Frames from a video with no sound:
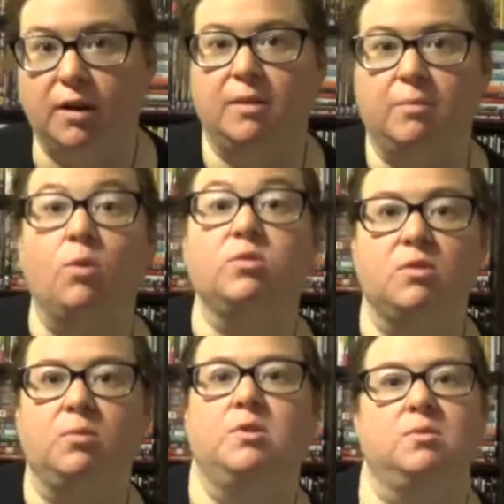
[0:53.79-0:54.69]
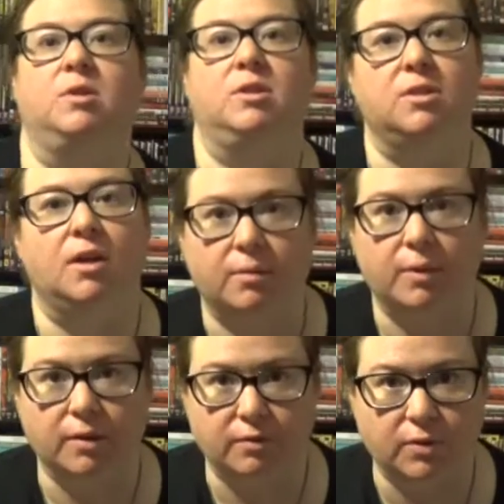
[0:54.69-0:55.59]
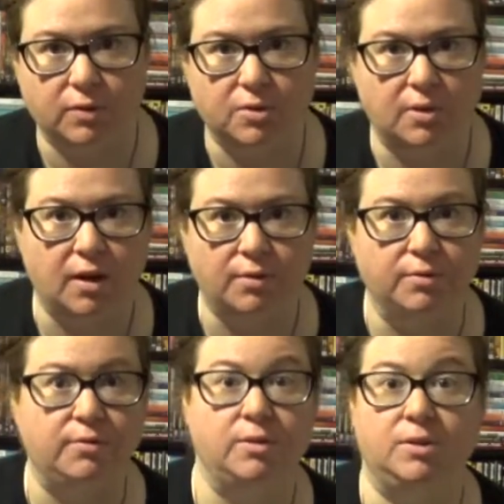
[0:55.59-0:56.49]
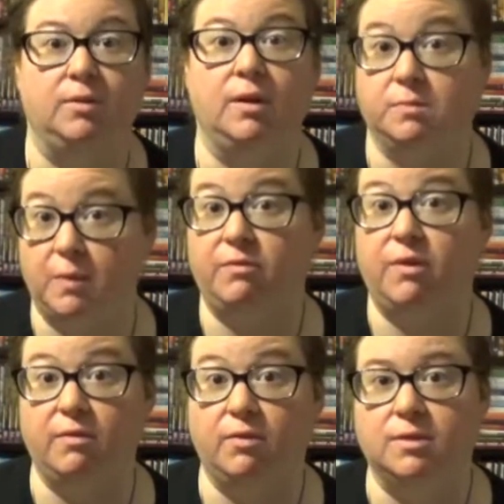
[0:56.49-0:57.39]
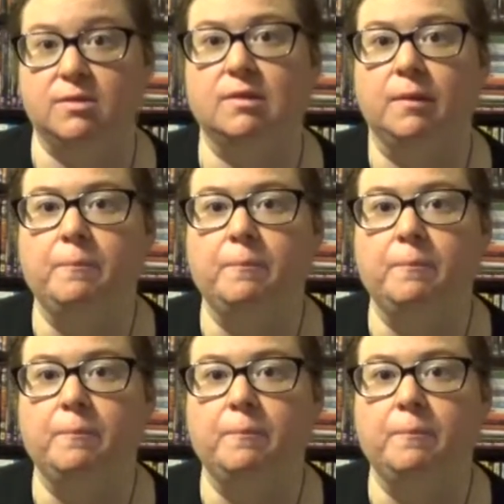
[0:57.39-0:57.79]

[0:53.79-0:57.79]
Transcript: and most of the ones we're going to talk about in the future, I'll refer to as my favorites.